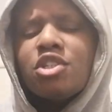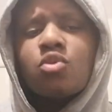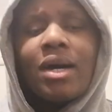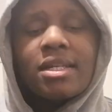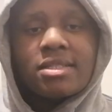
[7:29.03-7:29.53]

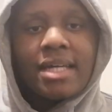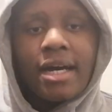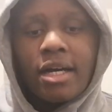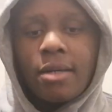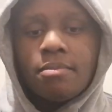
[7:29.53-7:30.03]
as well as
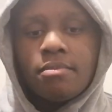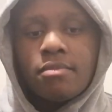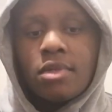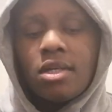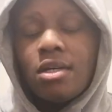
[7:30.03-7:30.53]
that,
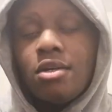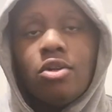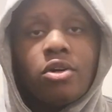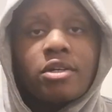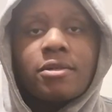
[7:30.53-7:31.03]

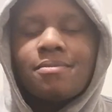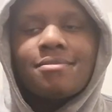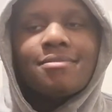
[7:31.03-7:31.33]
look,